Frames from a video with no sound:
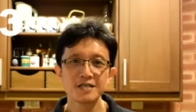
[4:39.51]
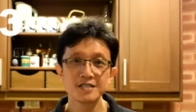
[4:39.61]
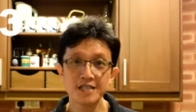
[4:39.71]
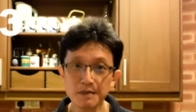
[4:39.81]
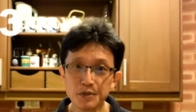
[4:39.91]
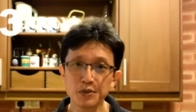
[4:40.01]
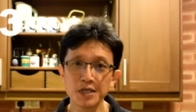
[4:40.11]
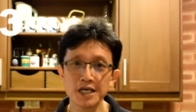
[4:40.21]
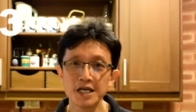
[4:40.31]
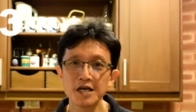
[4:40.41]
Step
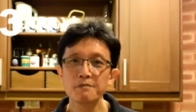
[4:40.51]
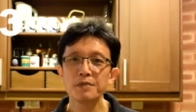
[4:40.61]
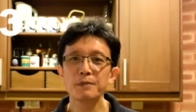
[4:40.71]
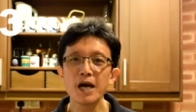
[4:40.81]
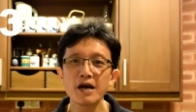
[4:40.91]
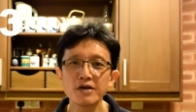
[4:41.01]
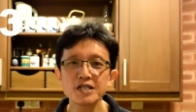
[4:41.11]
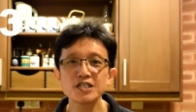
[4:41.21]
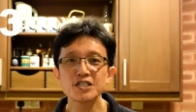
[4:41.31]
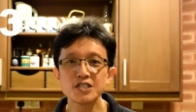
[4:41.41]
3. Preparing
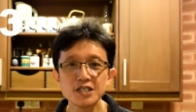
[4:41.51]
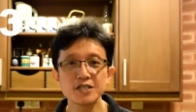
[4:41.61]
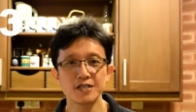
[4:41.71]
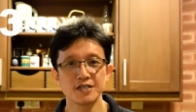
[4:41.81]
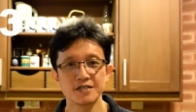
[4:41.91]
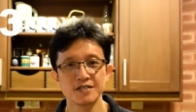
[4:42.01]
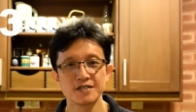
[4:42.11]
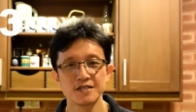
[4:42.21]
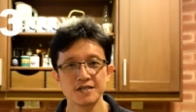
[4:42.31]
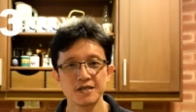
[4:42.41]
the
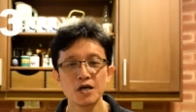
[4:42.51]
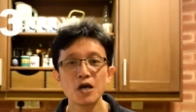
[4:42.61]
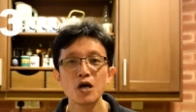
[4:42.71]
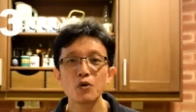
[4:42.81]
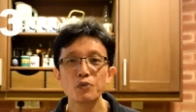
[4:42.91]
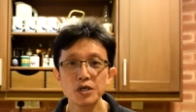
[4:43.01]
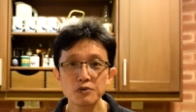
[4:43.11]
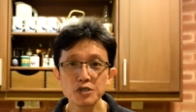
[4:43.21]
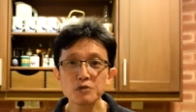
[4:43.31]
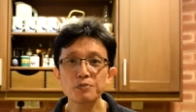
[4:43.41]
seasonings. We are
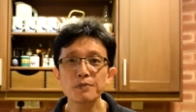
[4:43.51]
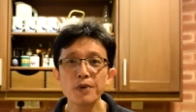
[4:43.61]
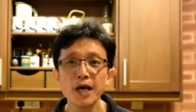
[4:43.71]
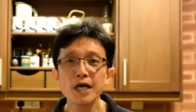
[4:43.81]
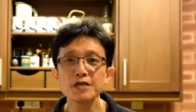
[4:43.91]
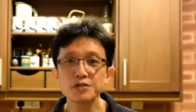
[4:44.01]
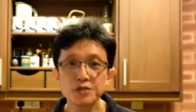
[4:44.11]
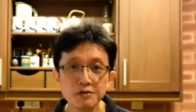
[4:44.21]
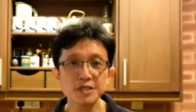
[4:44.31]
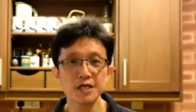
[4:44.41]
going to prepare
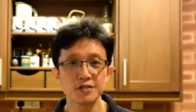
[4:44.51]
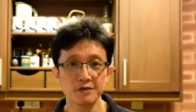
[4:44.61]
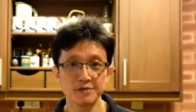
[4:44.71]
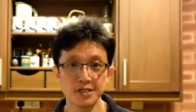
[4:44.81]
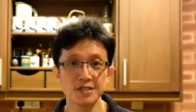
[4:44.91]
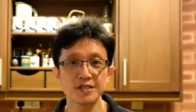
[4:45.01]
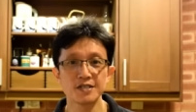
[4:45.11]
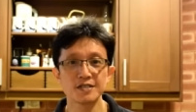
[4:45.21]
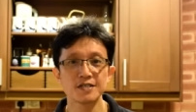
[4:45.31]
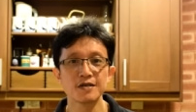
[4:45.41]
two sets of
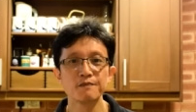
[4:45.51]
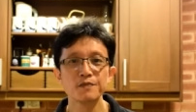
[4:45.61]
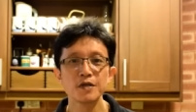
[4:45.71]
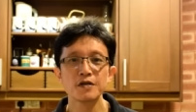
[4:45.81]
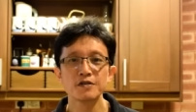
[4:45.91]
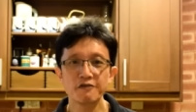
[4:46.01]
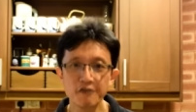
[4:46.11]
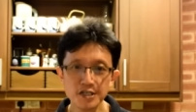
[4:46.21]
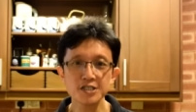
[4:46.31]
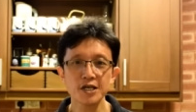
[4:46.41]
seasonings. The
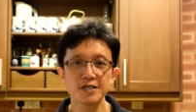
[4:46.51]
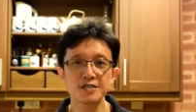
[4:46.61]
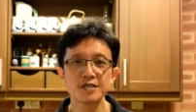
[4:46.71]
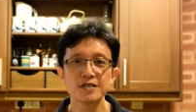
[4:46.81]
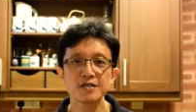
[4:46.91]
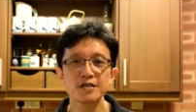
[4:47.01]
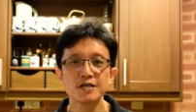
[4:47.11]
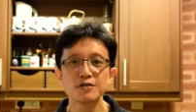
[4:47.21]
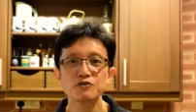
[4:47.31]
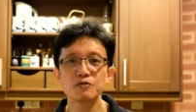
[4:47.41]
first set
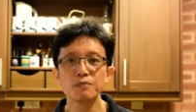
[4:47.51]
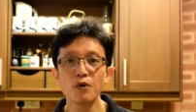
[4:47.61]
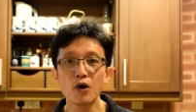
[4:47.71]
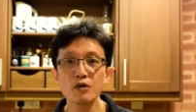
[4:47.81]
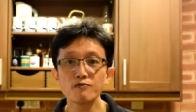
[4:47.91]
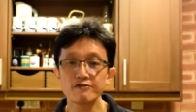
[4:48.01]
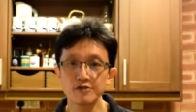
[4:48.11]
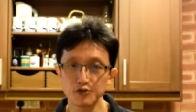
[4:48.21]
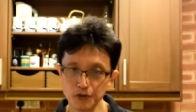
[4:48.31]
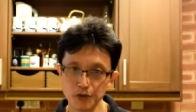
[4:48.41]
is to boil with
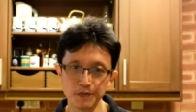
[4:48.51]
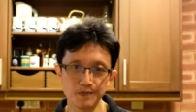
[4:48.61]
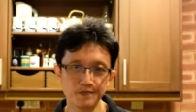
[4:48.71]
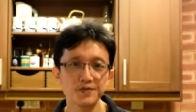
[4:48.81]
the soup,